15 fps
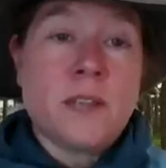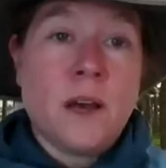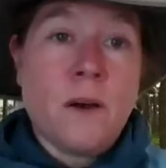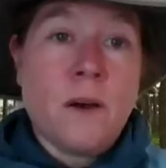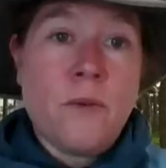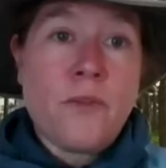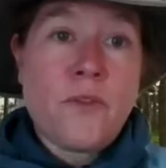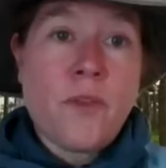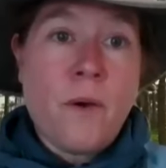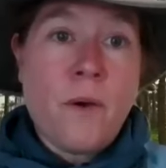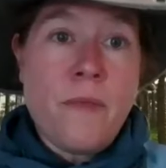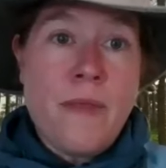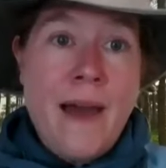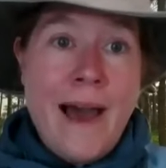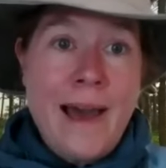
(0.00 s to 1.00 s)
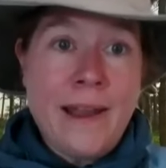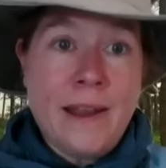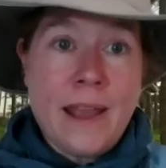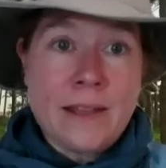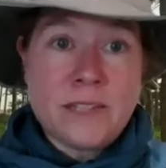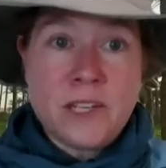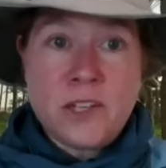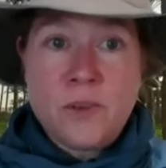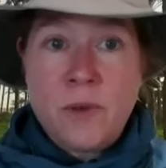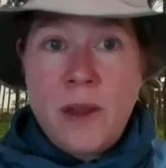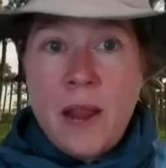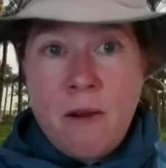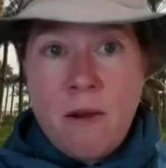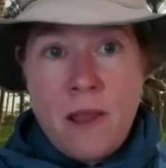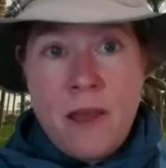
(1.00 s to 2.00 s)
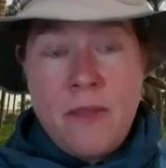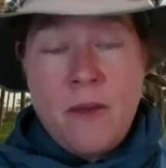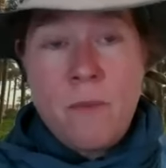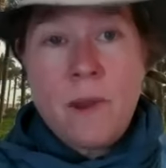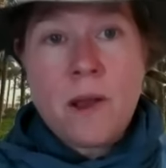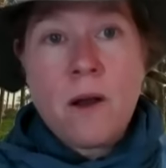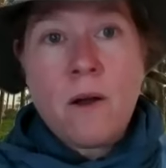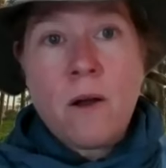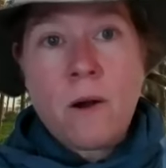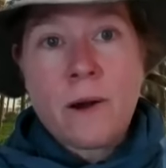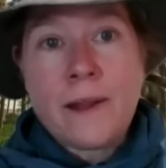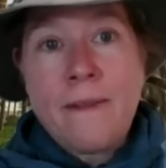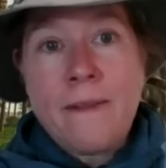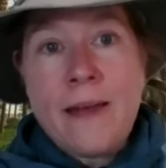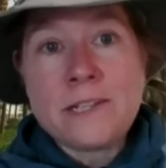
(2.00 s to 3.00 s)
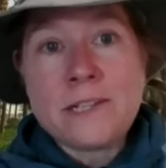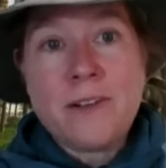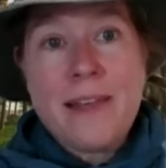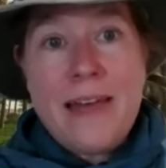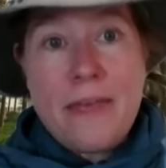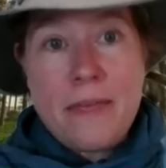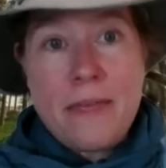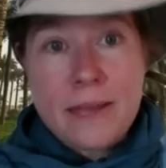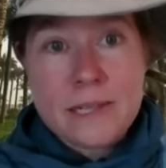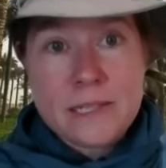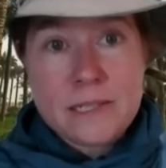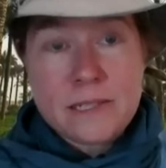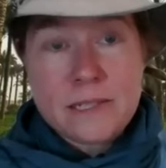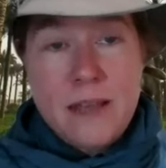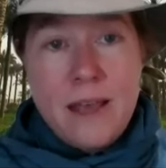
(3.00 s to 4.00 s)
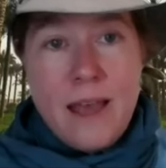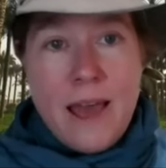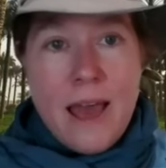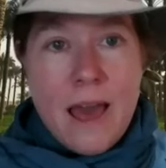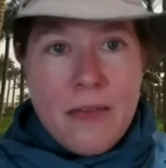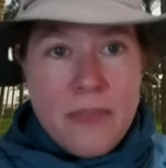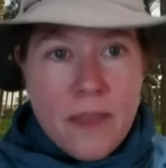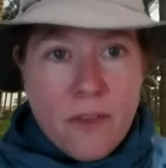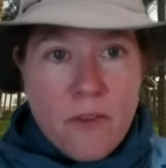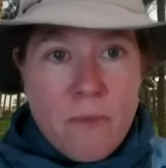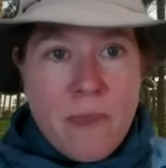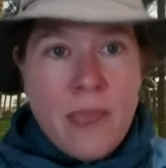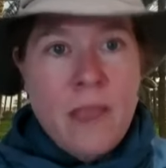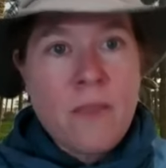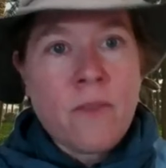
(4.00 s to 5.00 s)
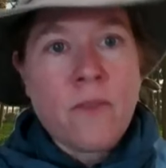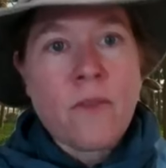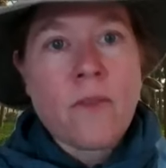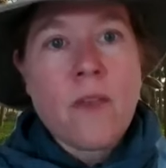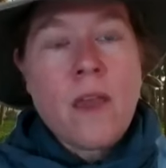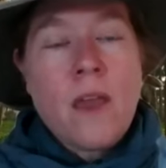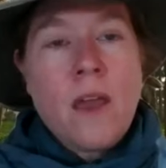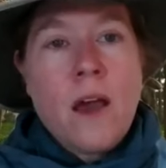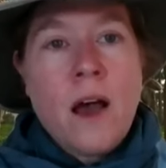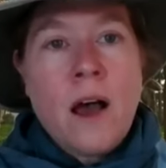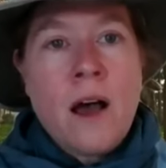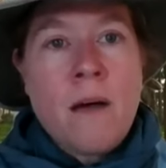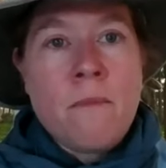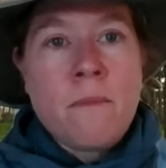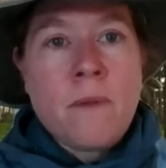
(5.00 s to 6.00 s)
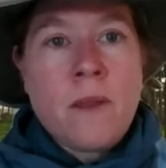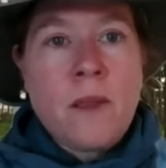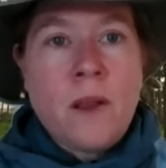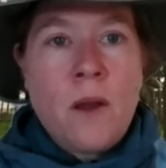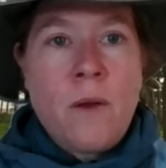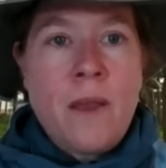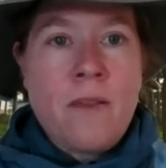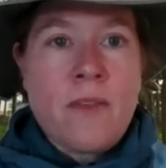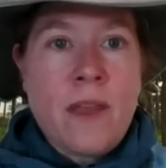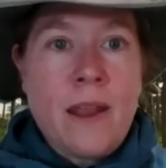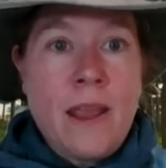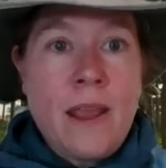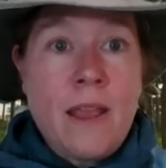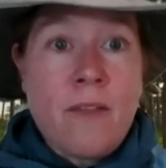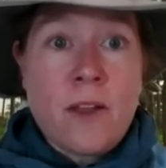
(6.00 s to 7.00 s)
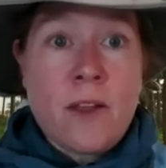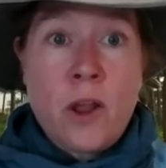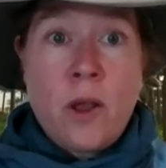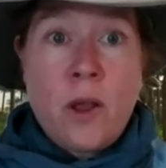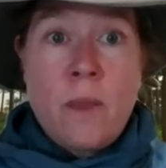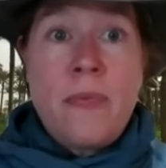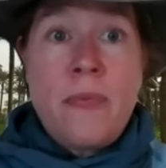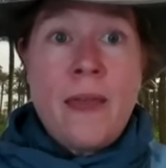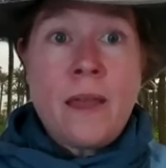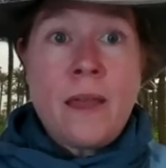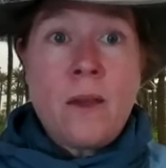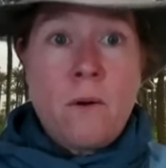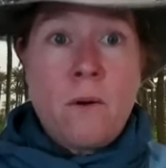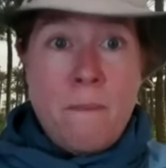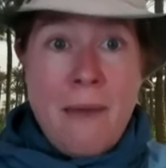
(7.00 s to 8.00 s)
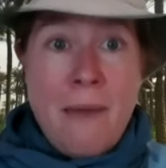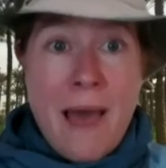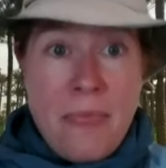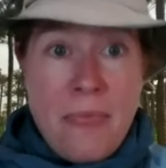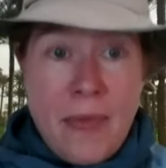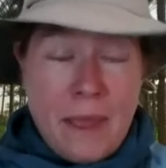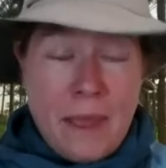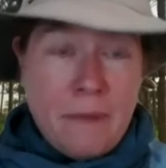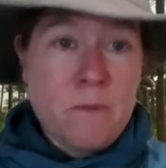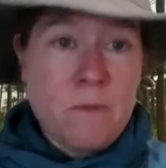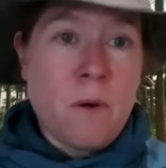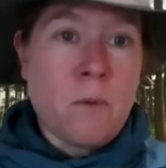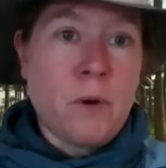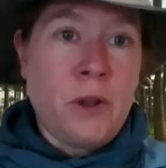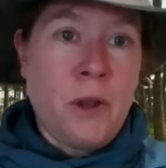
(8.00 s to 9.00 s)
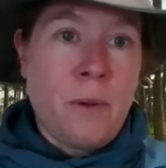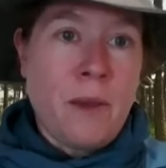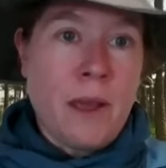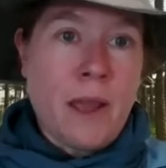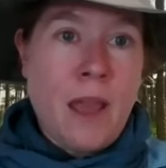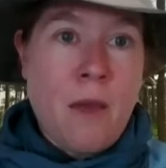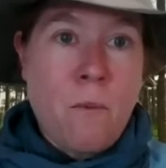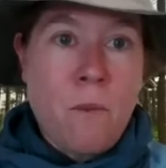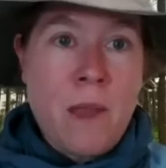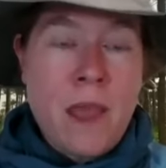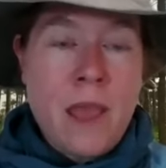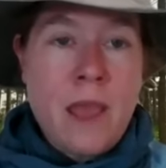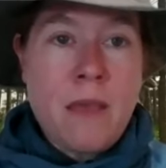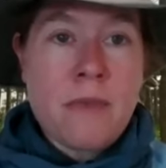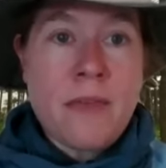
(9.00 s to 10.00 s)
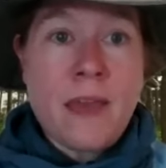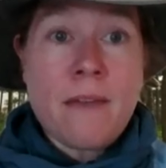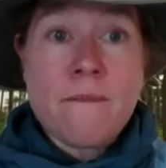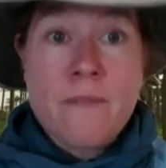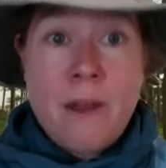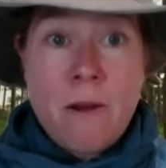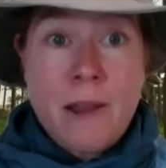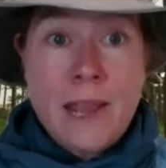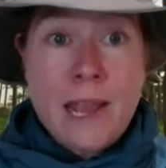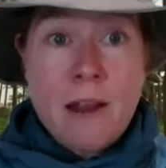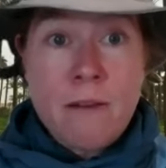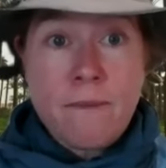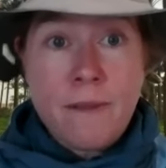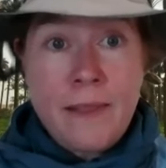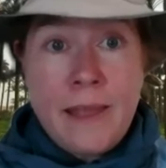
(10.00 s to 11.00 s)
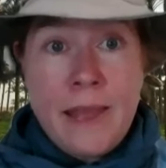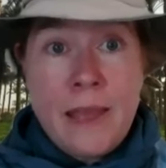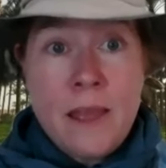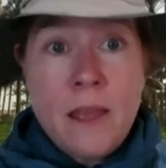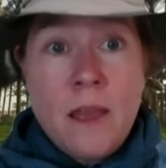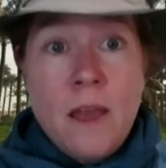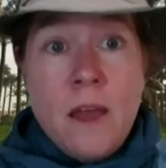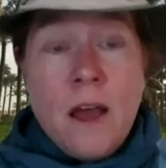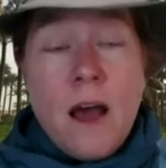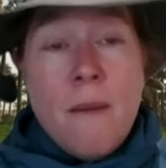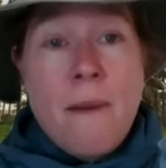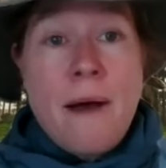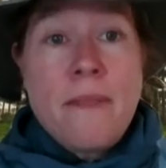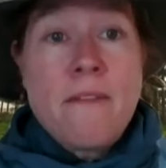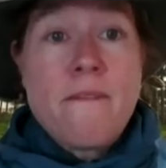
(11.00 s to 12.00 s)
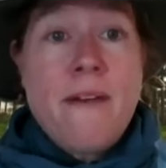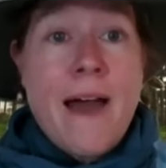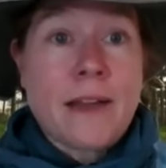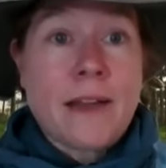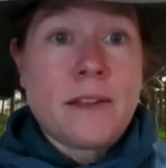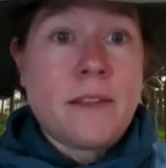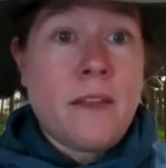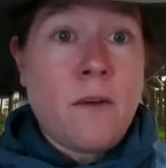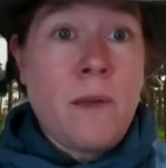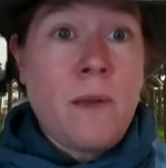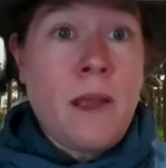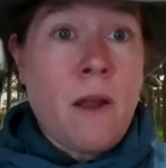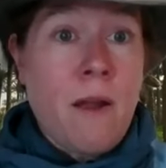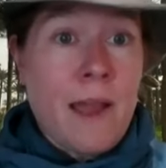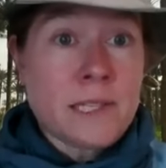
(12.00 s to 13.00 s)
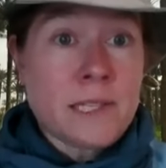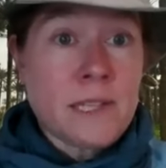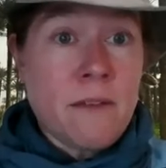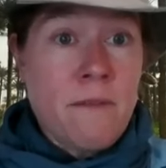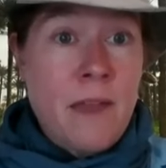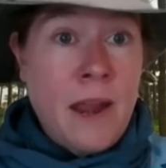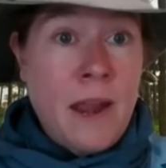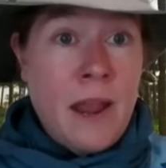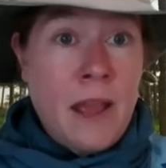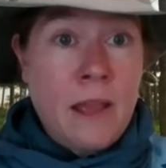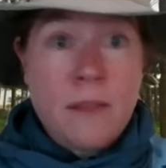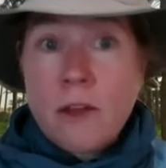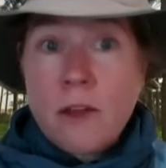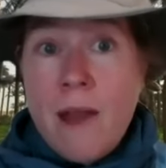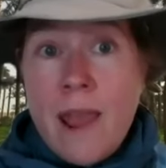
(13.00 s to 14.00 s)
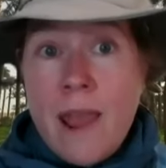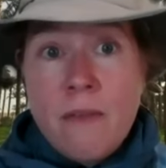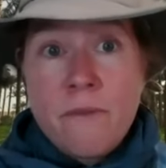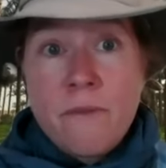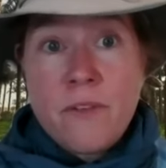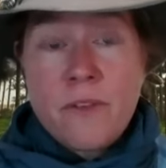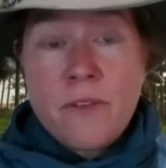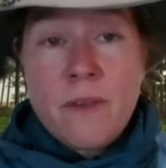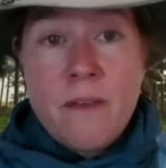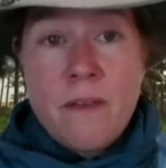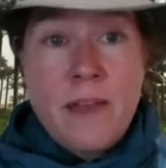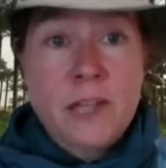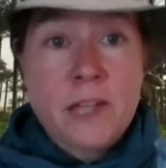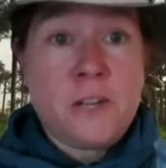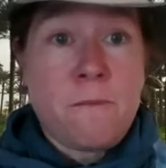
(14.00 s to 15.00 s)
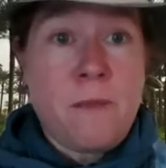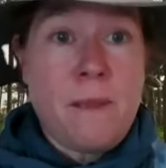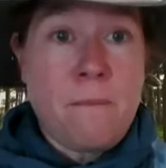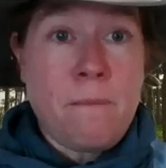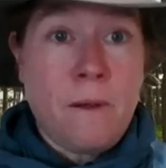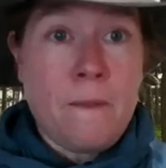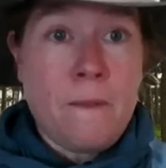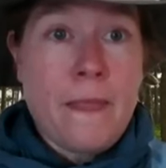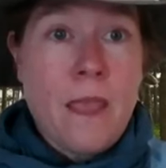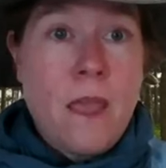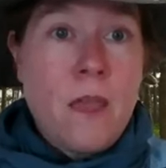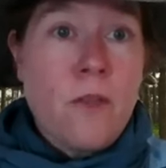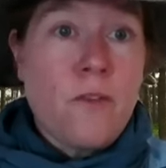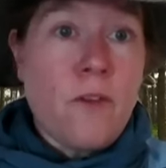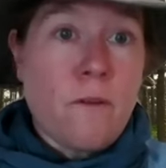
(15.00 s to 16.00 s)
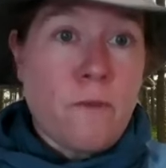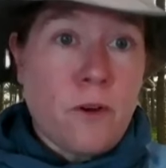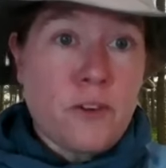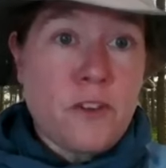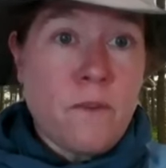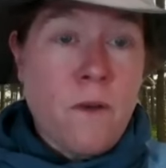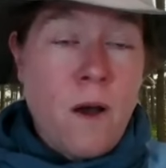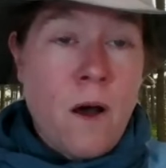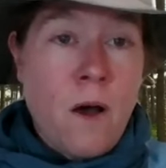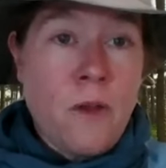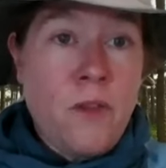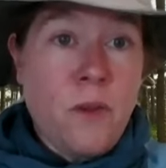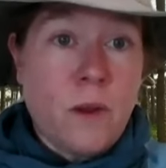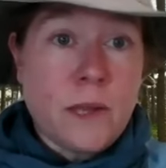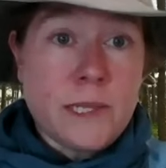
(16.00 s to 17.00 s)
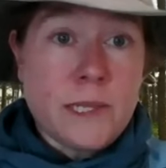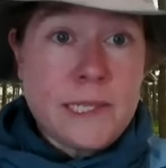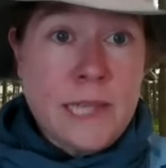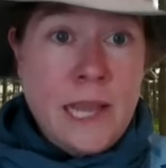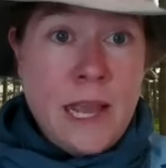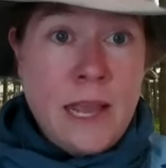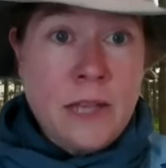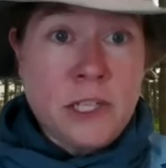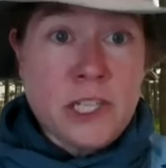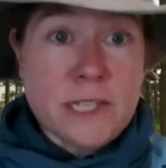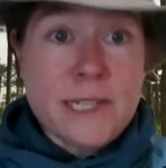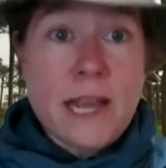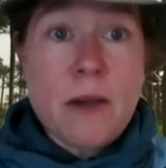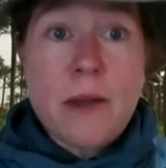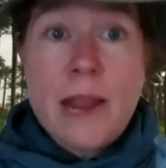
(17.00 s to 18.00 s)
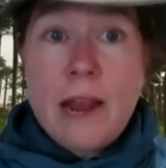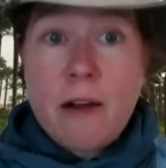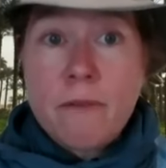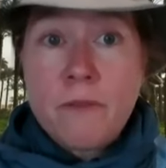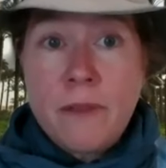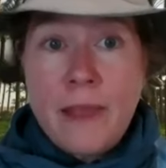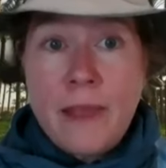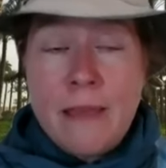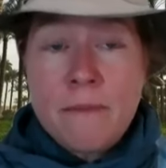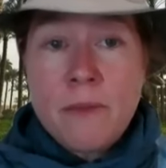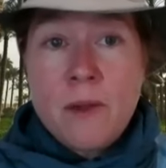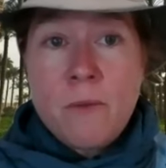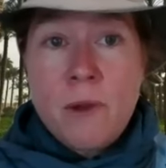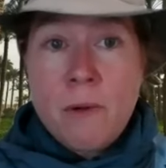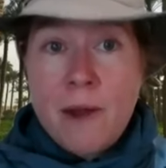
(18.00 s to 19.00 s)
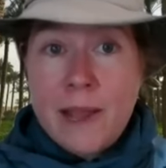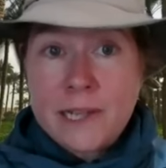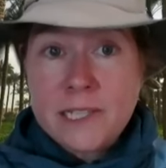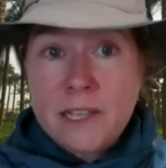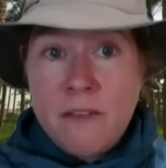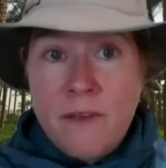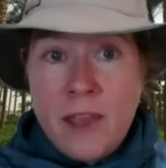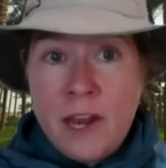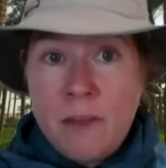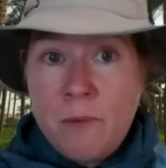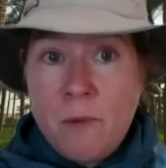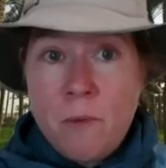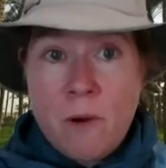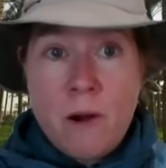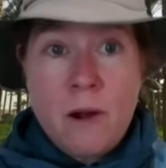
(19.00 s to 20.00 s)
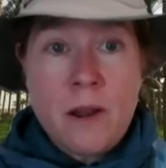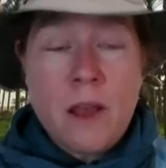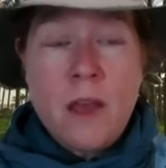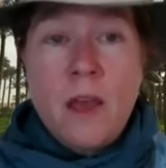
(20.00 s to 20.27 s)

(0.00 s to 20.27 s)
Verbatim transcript: so that gets into an area that we call archaeological ethics ethics means um, you know is it is it a good thing or a bad thing what we're doing and we think very carefully about the fact that we are excavating the graves of ancient people so first of all you could see just how carefully we were excavating we weren't